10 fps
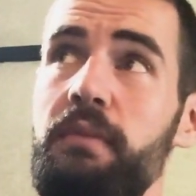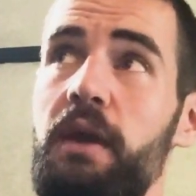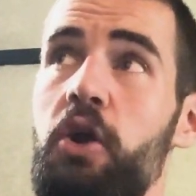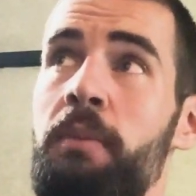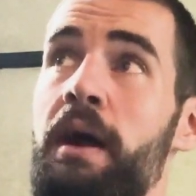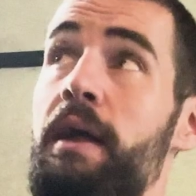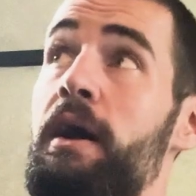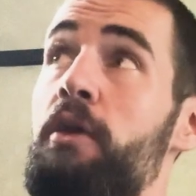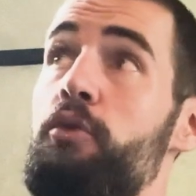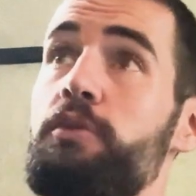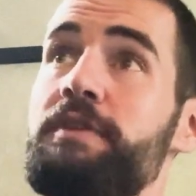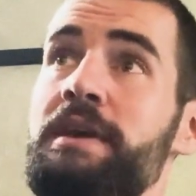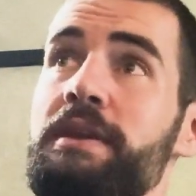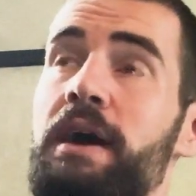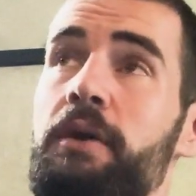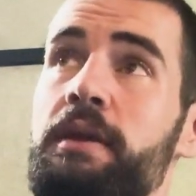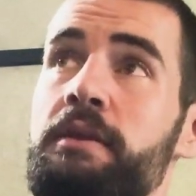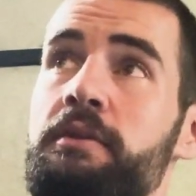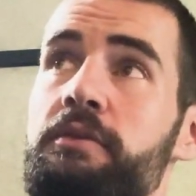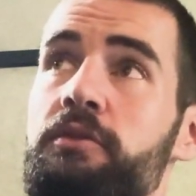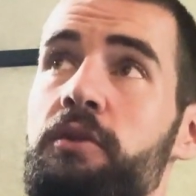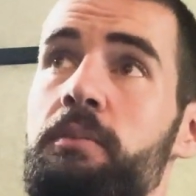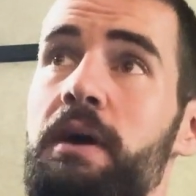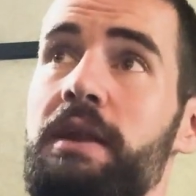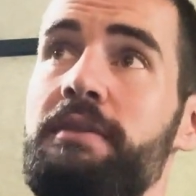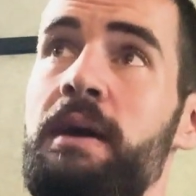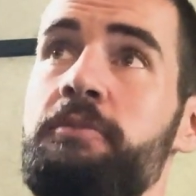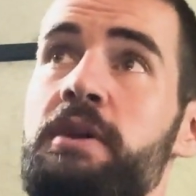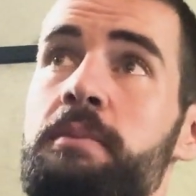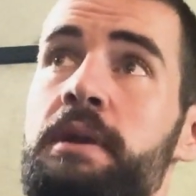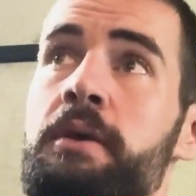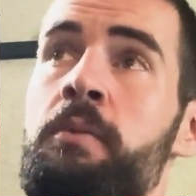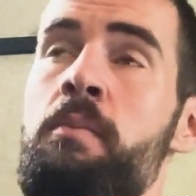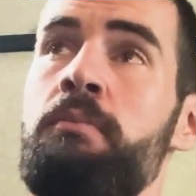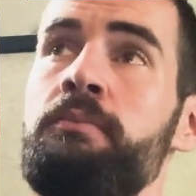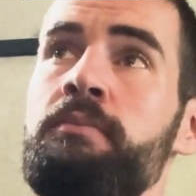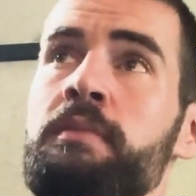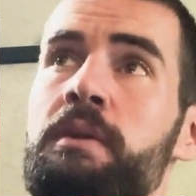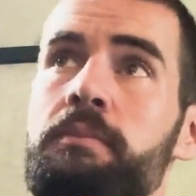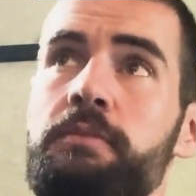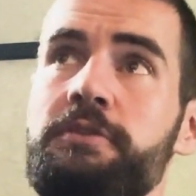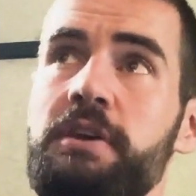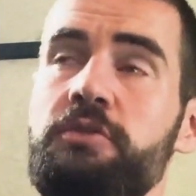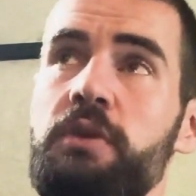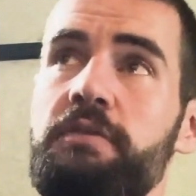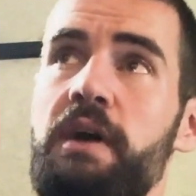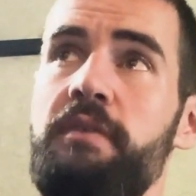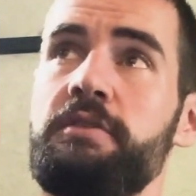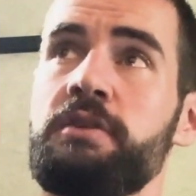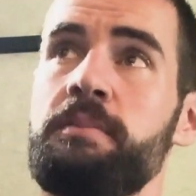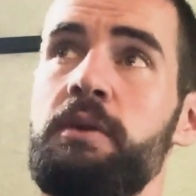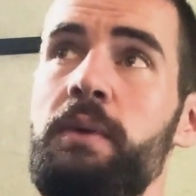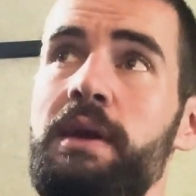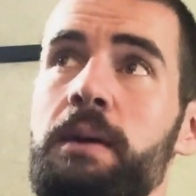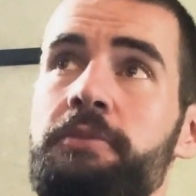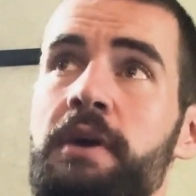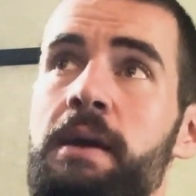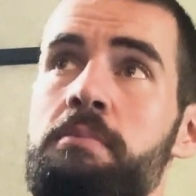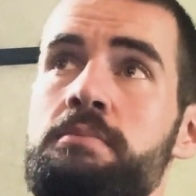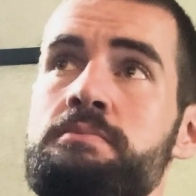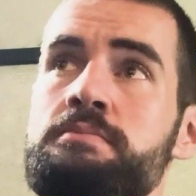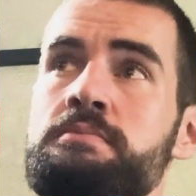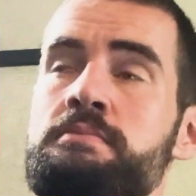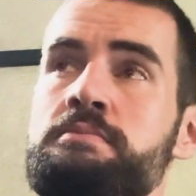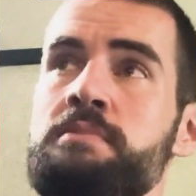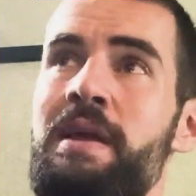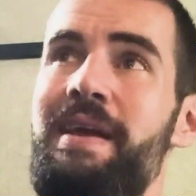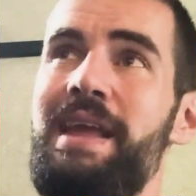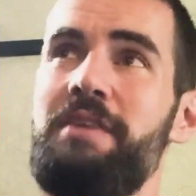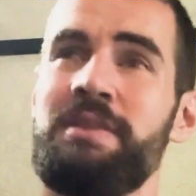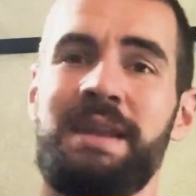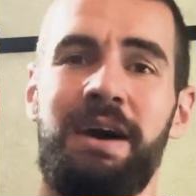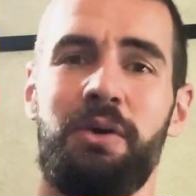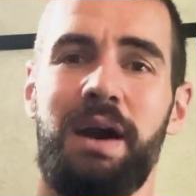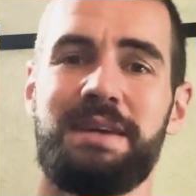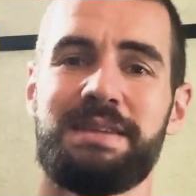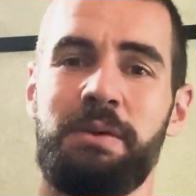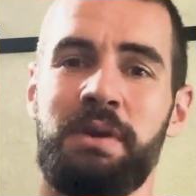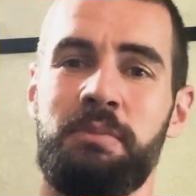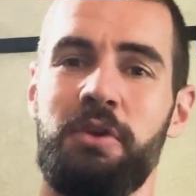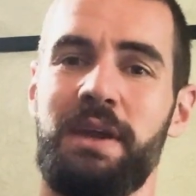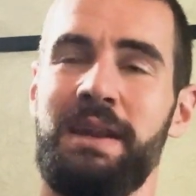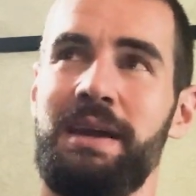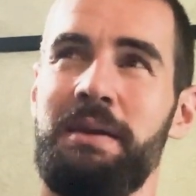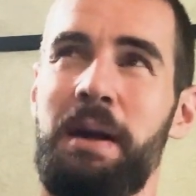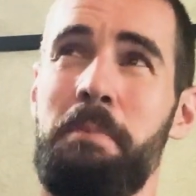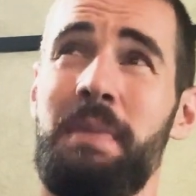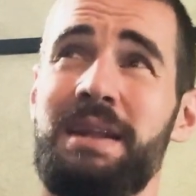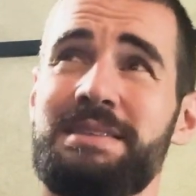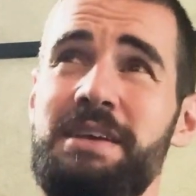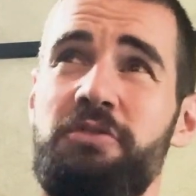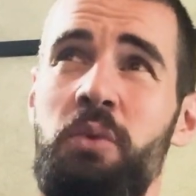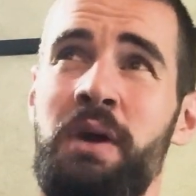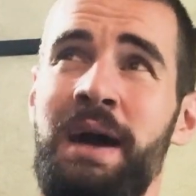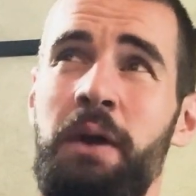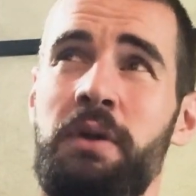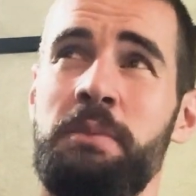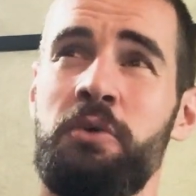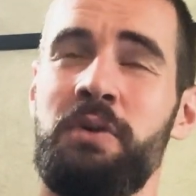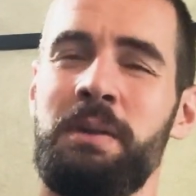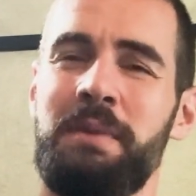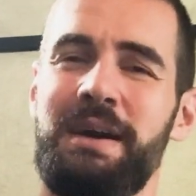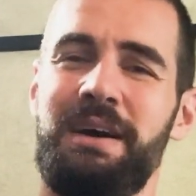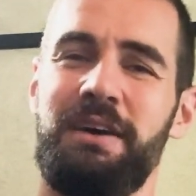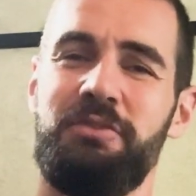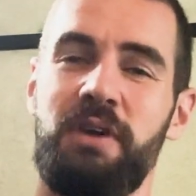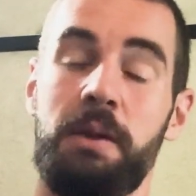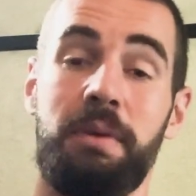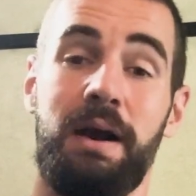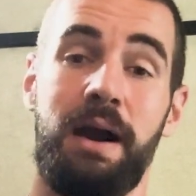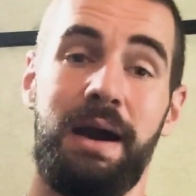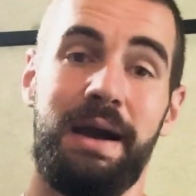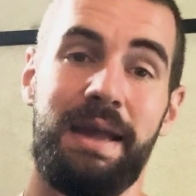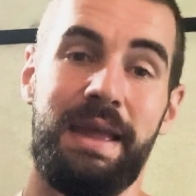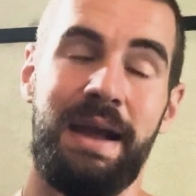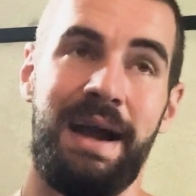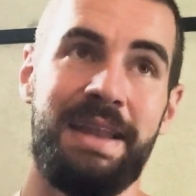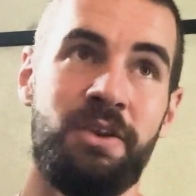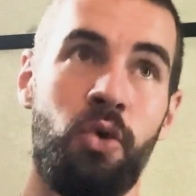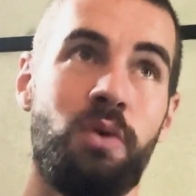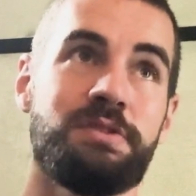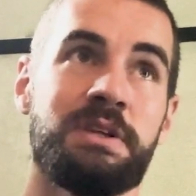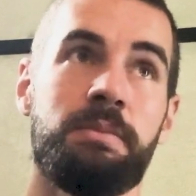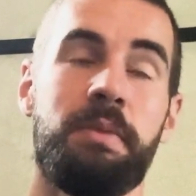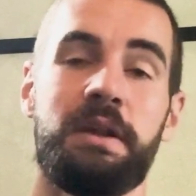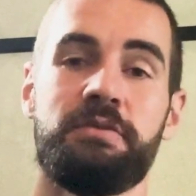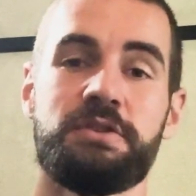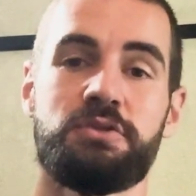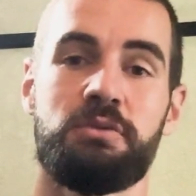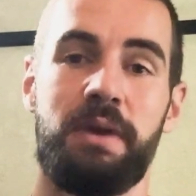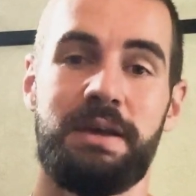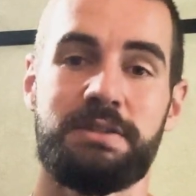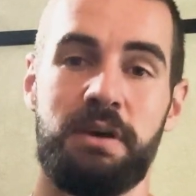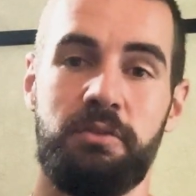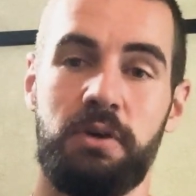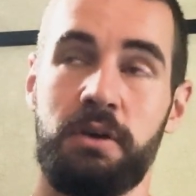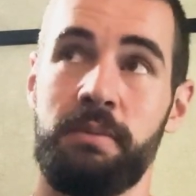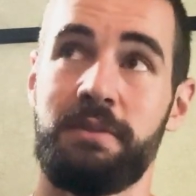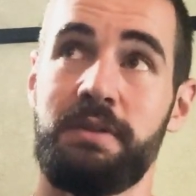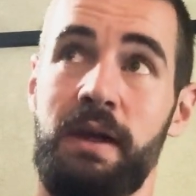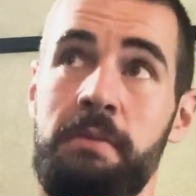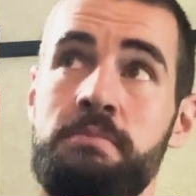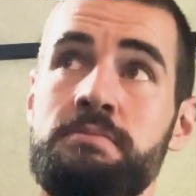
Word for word: I got my uh, routine dialed in for body time chamber now. 6.45 is going to be a wake up time even now, guys, like when I'm looking at it, like meditate for one hour in the morning, I'm like, oh, fuck, but I know it's going to be beneficial, right? So I've got to commit to that.